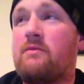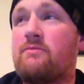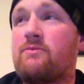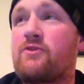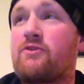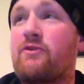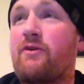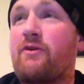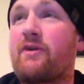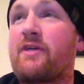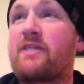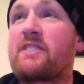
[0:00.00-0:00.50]

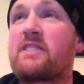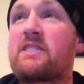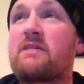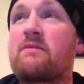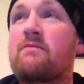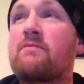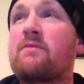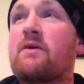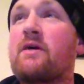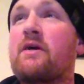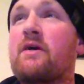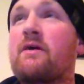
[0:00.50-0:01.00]
Drank
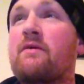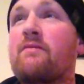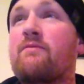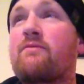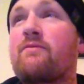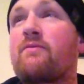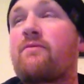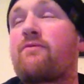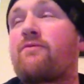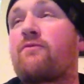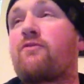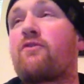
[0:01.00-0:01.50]
some
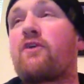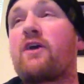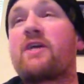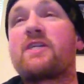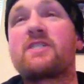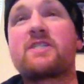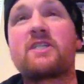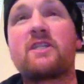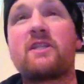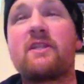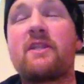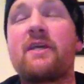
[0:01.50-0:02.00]

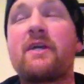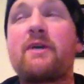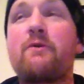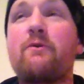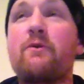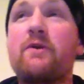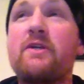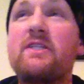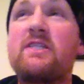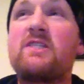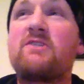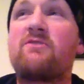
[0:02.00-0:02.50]
fresh
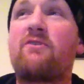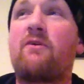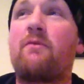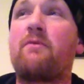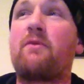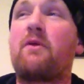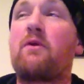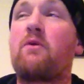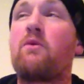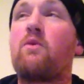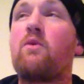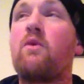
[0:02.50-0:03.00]
liquids from
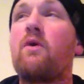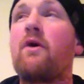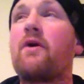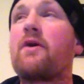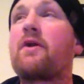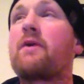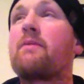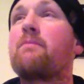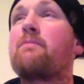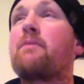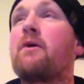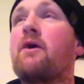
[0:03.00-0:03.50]
their
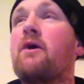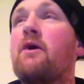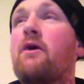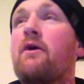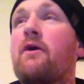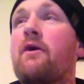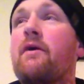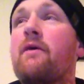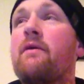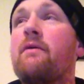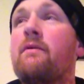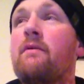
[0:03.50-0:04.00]
water
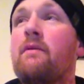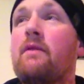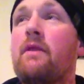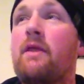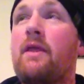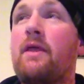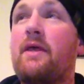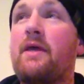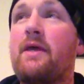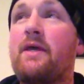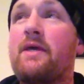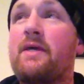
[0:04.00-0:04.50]
bar,
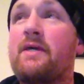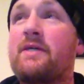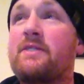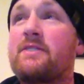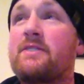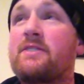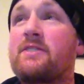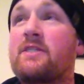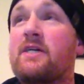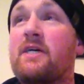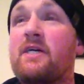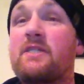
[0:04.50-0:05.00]

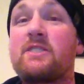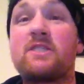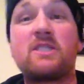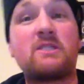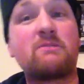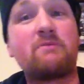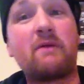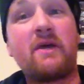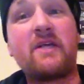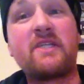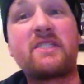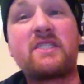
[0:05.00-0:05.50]
and
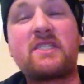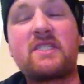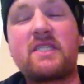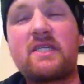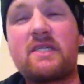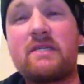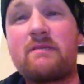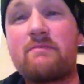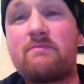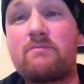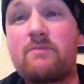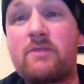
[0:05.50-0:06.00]
just
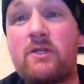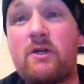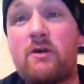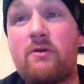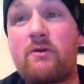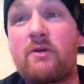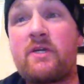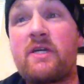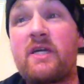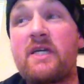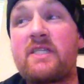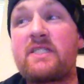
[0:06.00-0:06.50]
basically, you
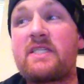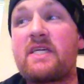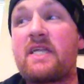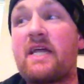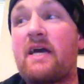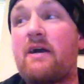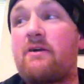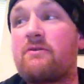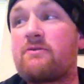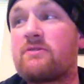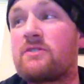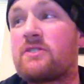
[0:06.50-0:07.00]
know, kicked it
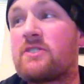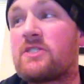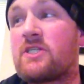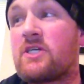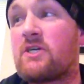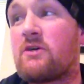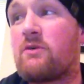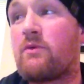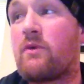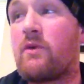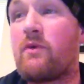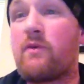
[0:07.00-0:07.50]
out
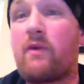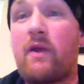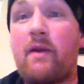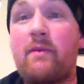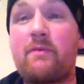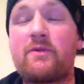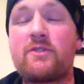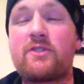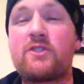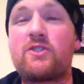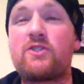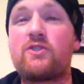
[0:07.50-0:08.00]
until we were
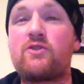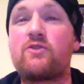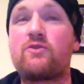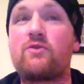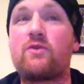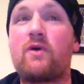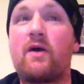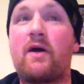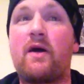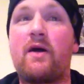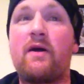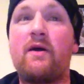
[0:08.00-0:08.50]
able
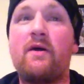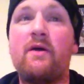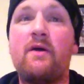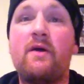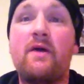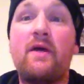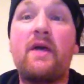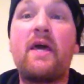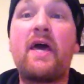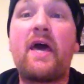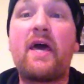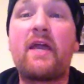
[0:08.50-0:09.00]
to
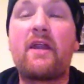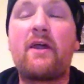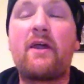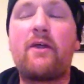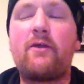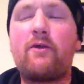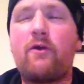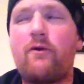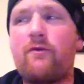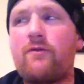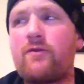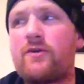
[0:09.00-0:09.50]
head
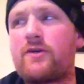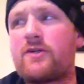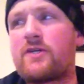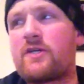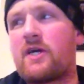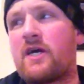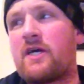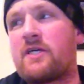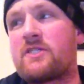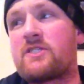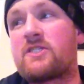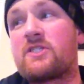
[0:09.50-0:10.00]
on
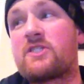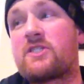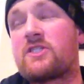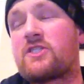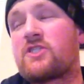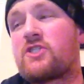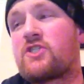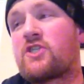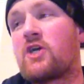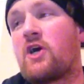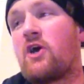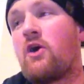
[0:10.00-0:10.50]
over to the
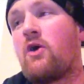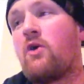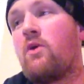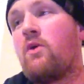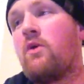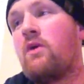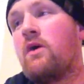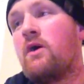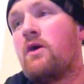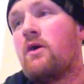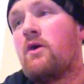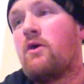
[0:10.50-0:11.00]

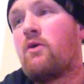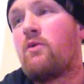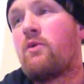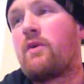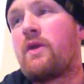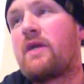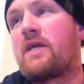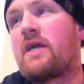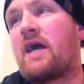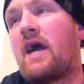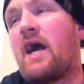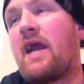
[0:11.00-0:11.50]
show.
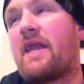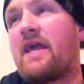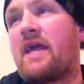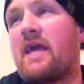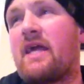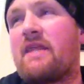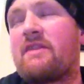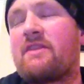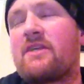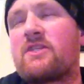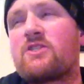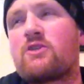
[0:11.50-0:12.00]
We got
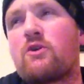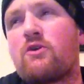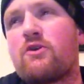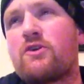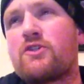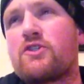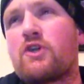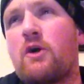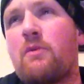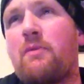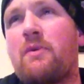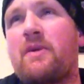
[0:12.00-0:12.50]
in, the
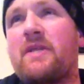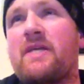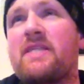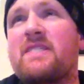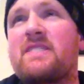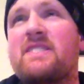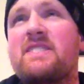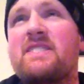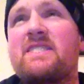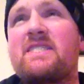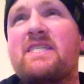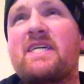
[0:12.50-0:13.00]
doors opened
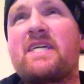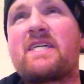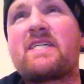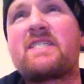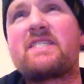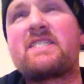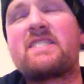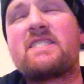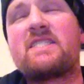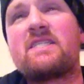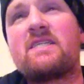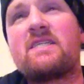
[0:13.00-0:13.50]
at
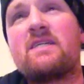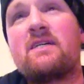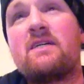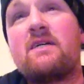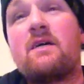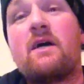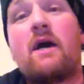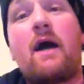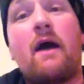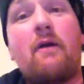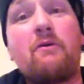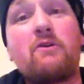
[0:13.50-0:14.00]
6.
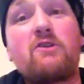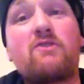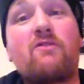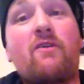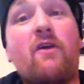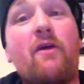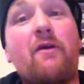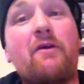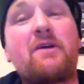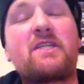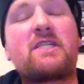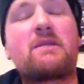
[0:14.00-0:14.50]
I was
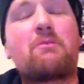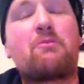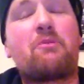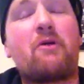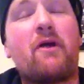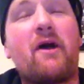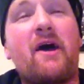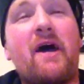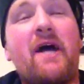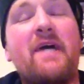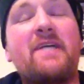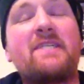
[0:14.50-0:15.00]
very
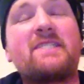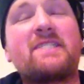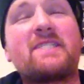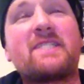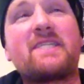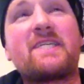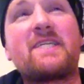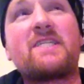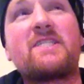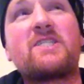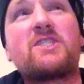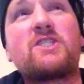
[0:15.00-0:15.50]
surprised
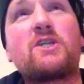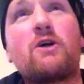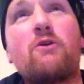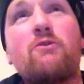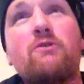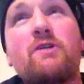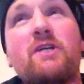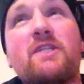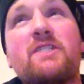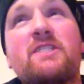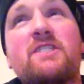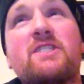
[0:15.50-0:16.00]
the
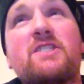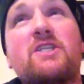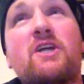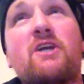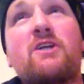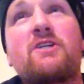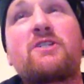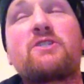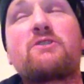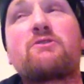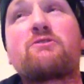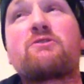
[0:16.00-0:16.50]
show didn't
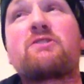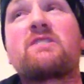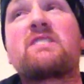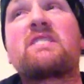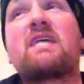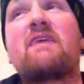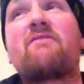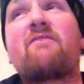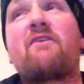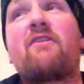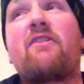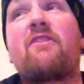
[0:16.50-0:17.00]
start till
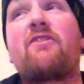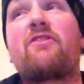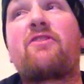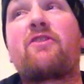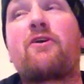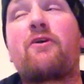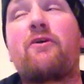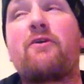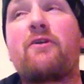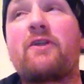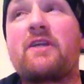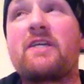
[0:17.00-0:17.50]

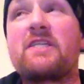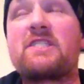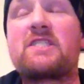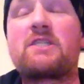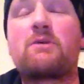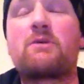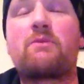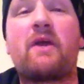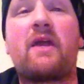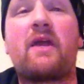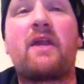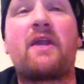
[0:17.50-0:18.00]
7:30,
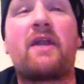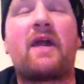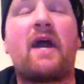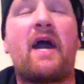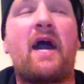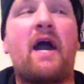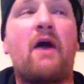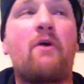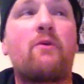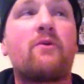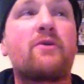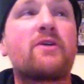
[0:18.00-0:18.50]
so we had an
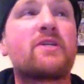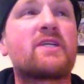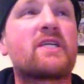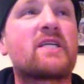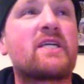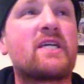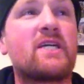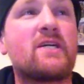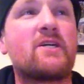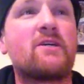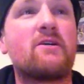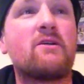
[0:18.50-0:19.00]
hour to
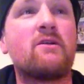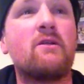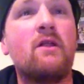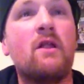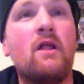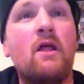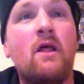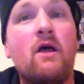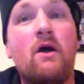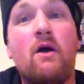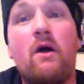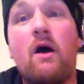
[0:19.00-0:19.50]
kill.
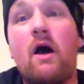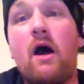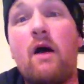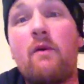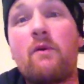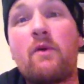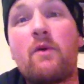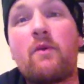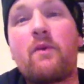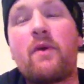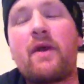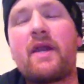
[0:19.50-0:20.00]

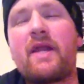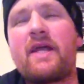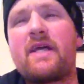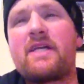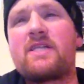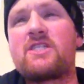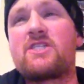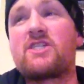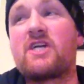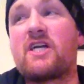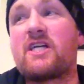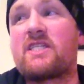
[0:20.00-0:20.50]
We went
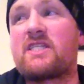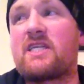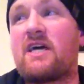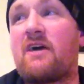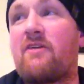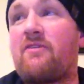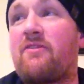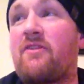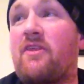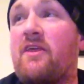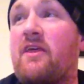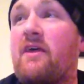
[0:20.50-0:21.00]
in, checked
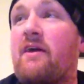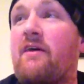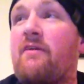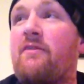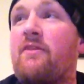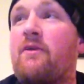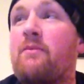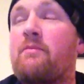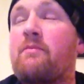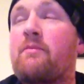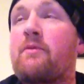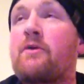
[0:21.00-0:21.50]
out the
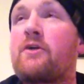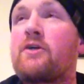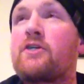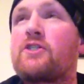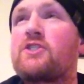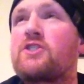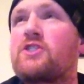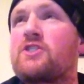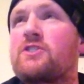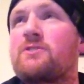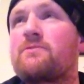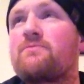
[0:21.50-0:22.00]

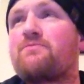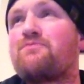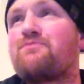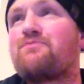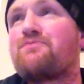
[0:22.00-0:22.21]
merch.